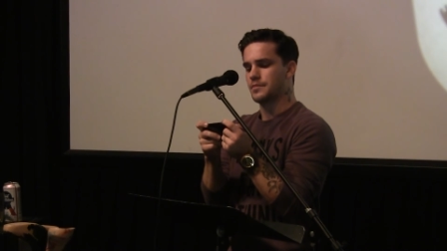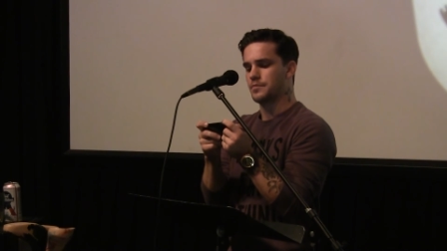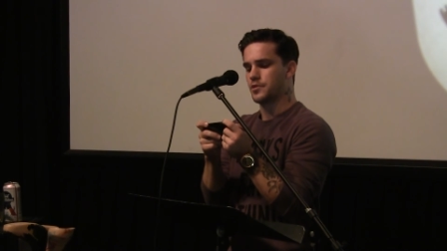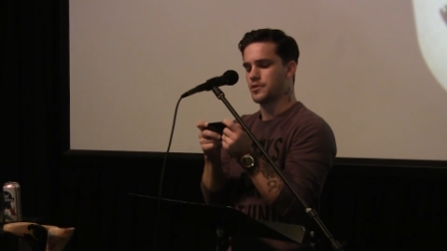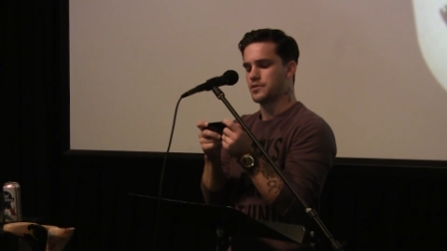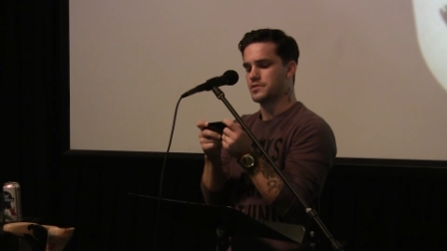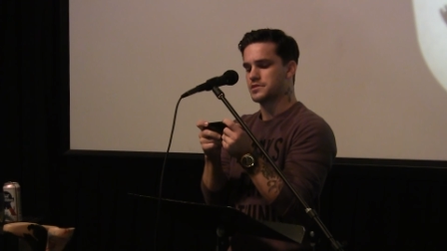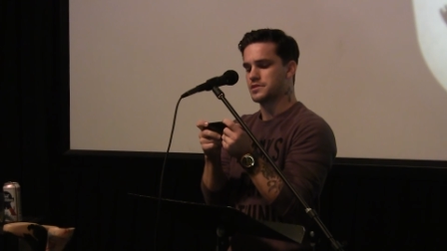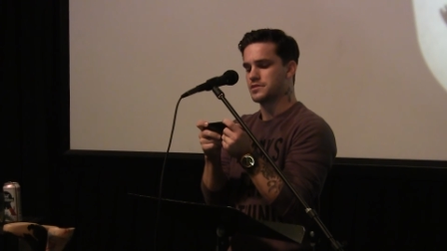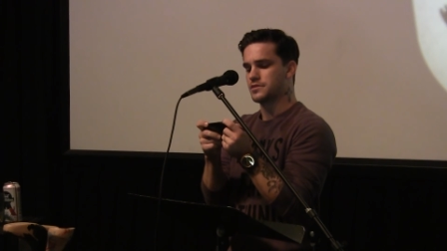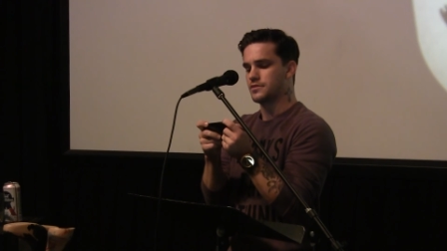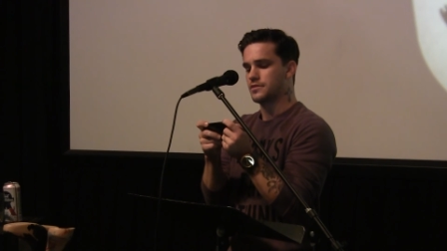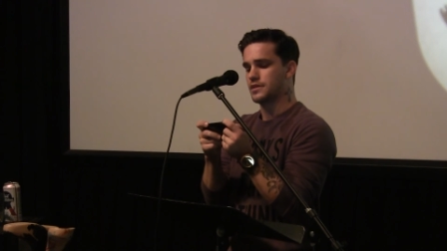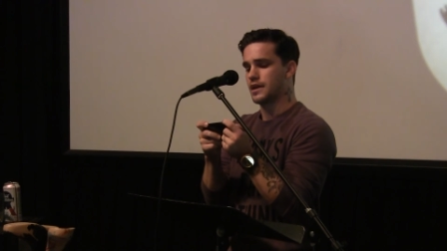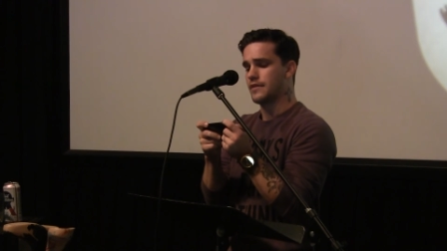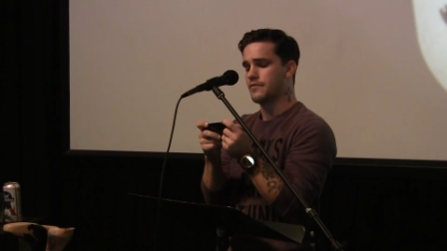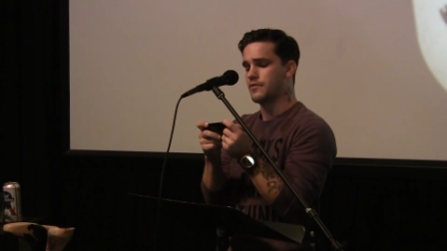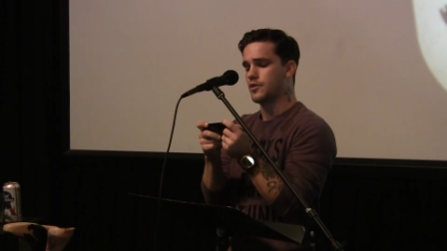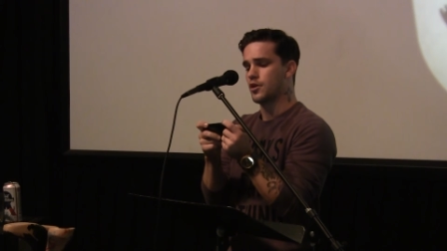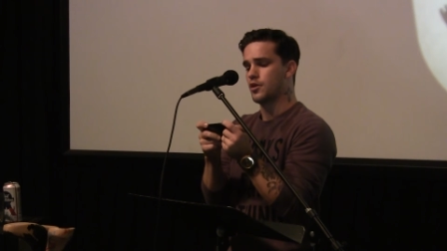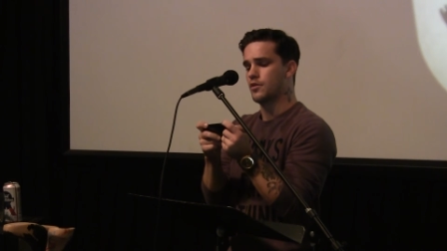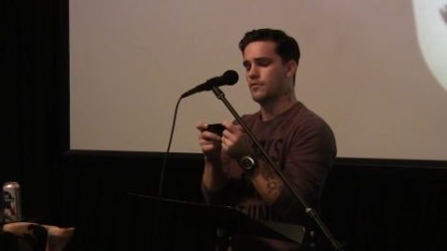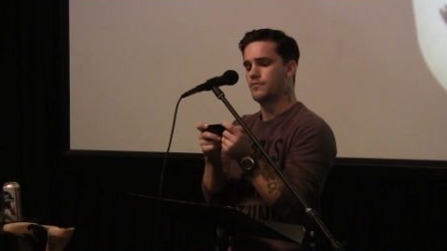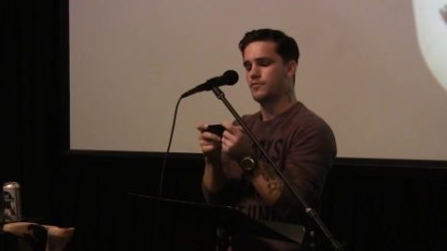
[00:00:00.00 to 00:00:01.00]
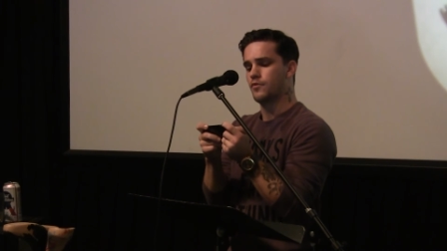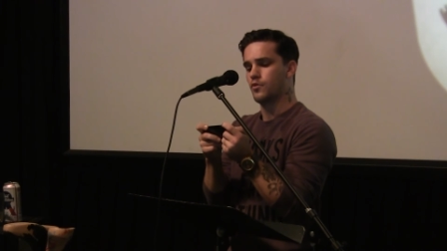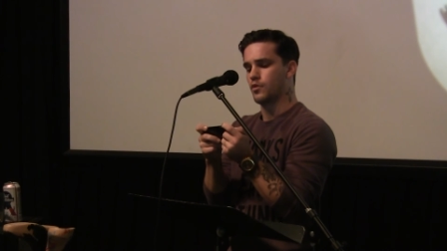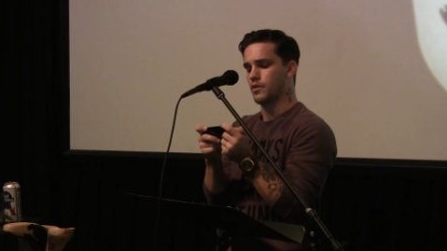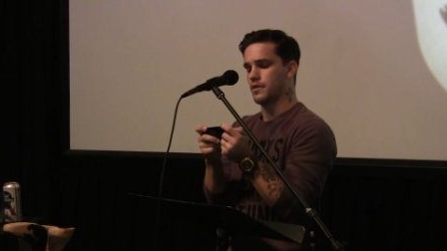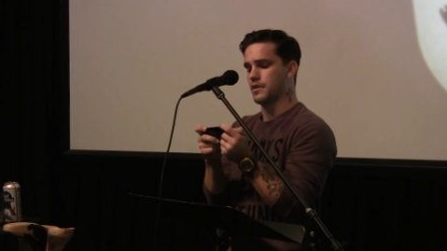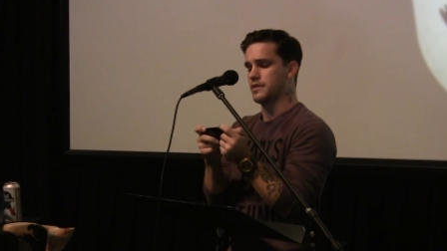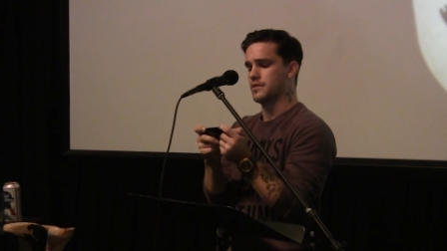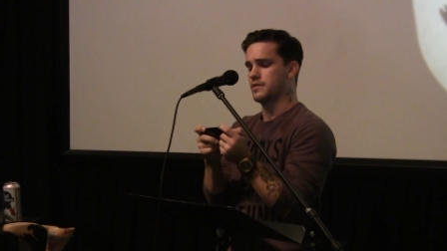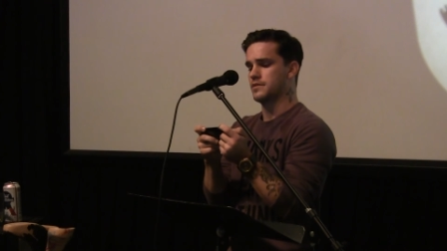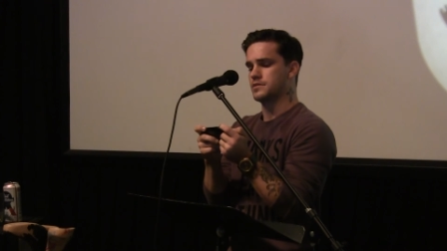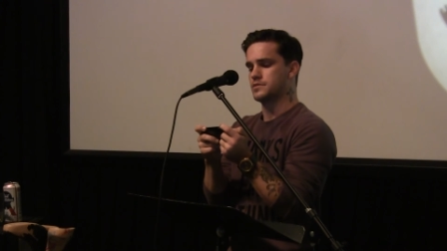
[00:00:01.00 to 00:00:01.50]
a person could ever hope
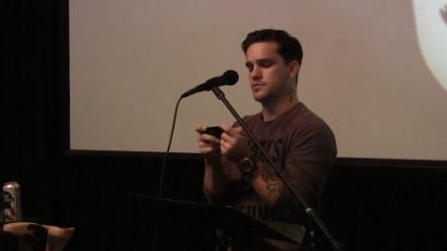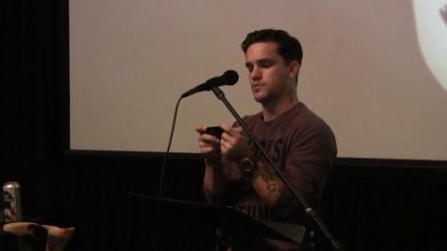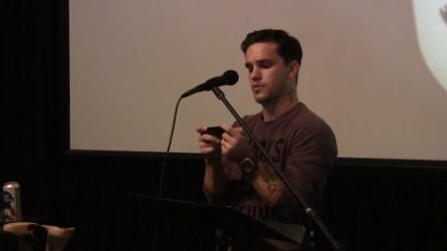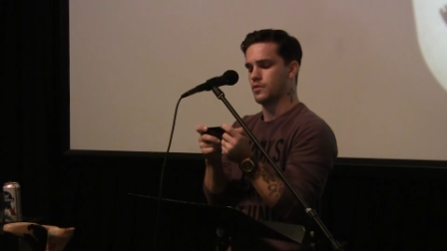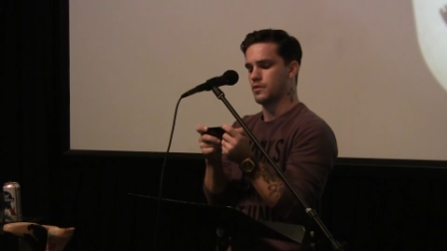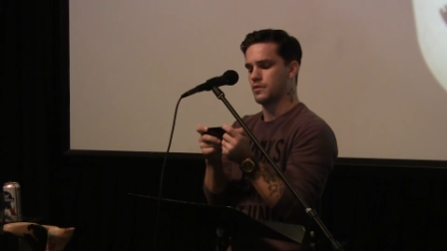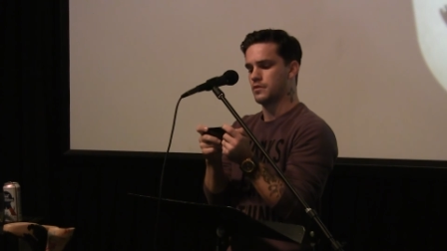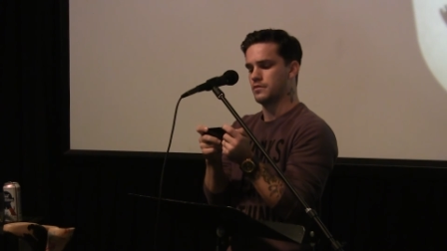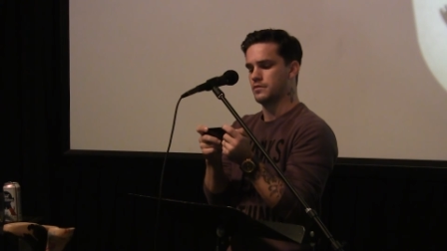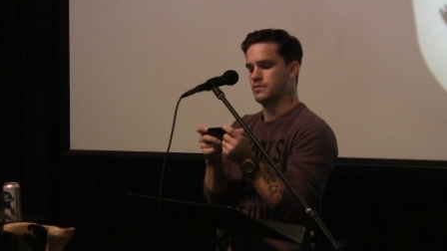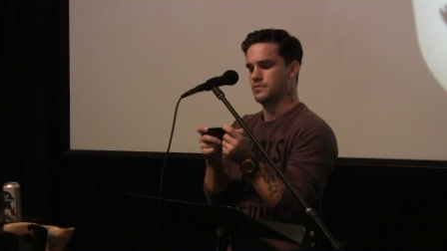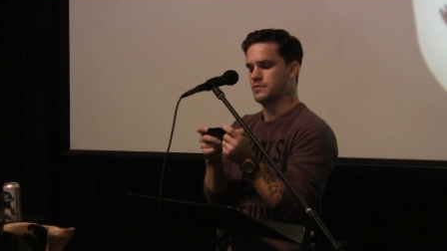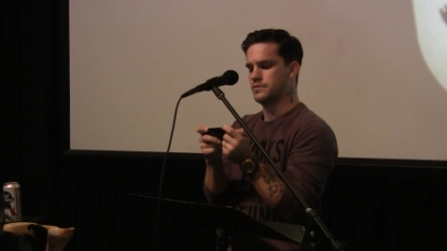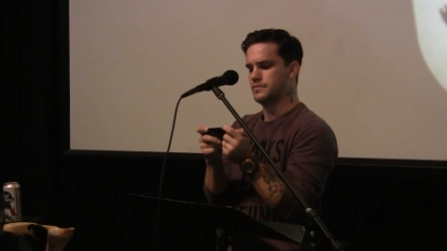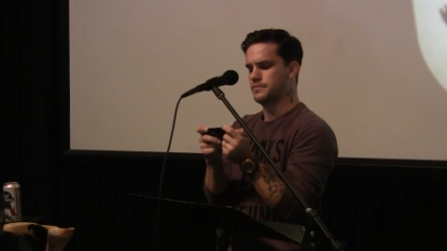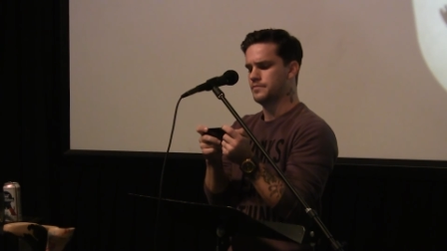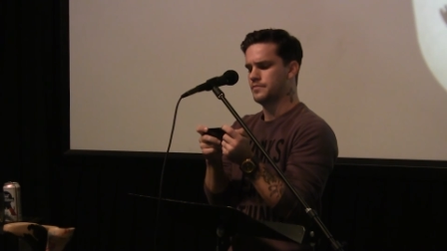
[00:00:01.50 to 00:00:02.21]
for in this world.